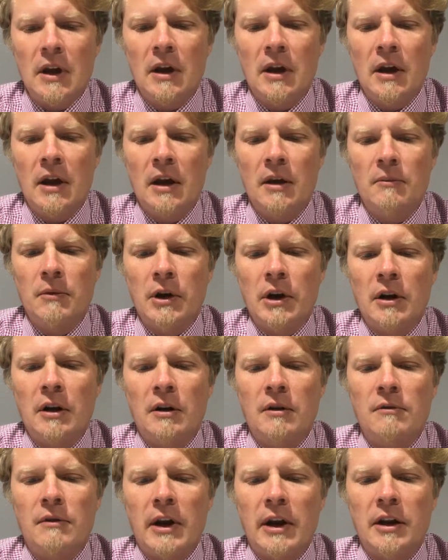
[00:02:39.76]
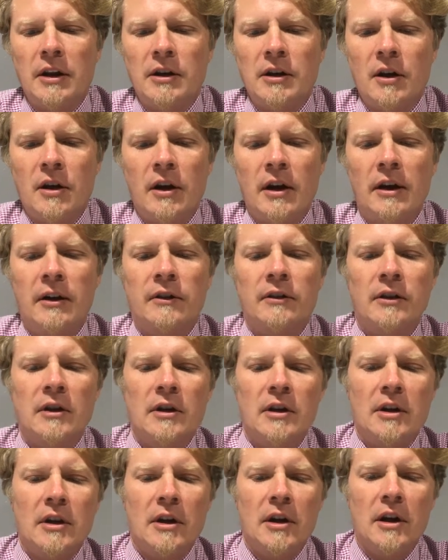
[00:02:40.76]
We're going to recognize
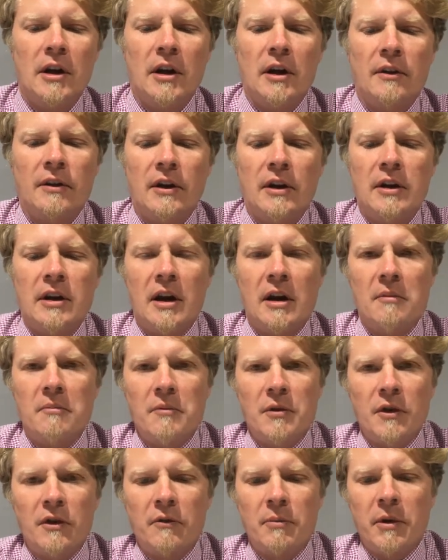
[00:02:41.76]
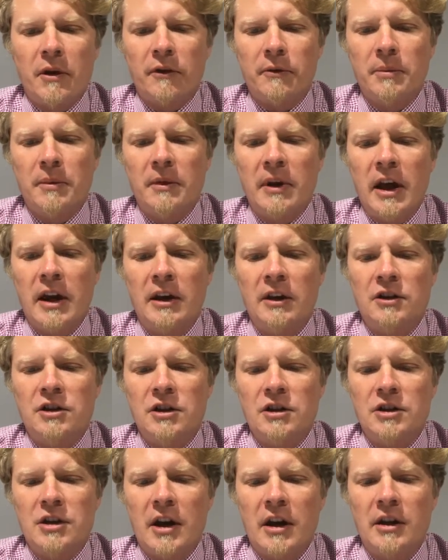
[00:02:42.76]
the number of possible
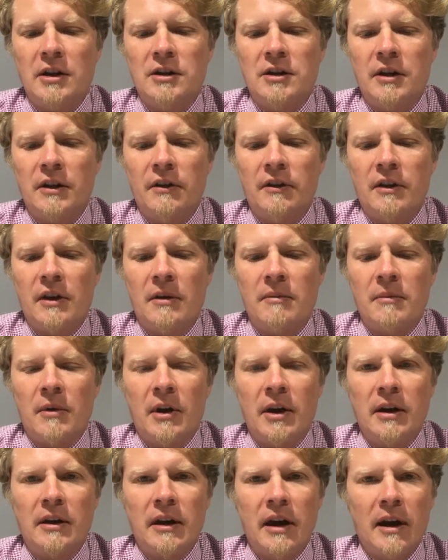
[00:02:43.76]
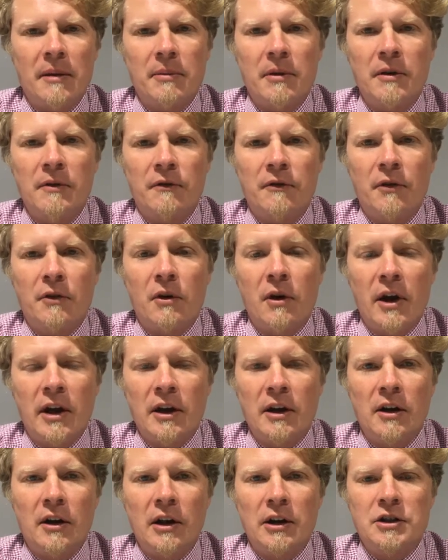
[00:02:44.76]
energy changes that might happen for
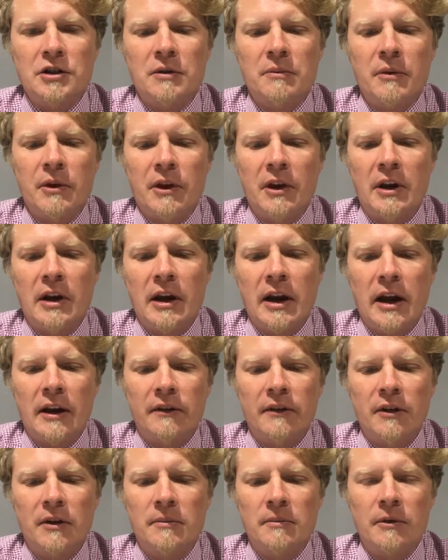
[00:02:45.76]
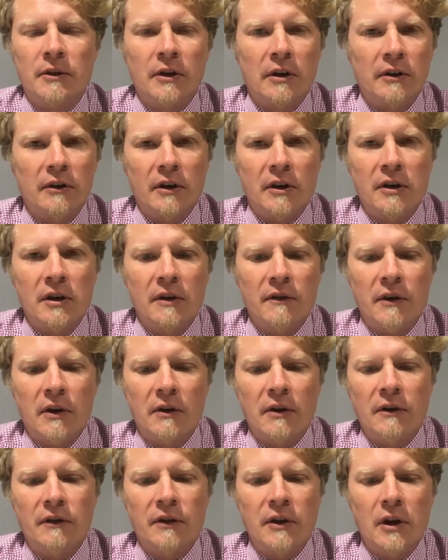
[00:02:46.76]
an electron within an atom. So there's only a
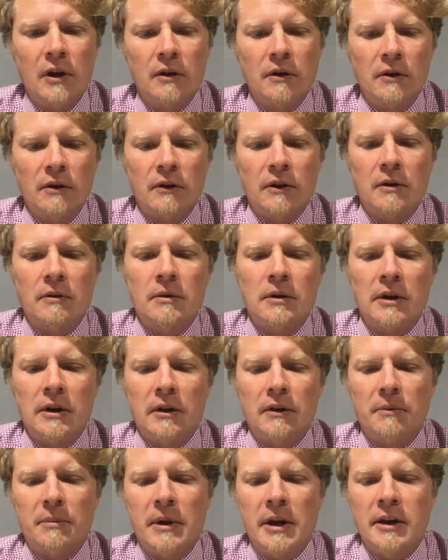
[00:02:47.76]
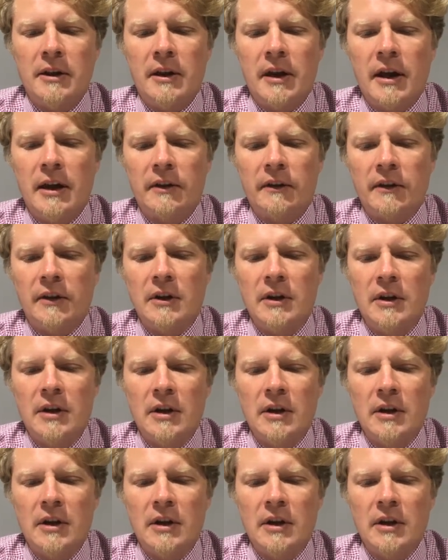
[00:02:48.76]
very few, so we'll explain that.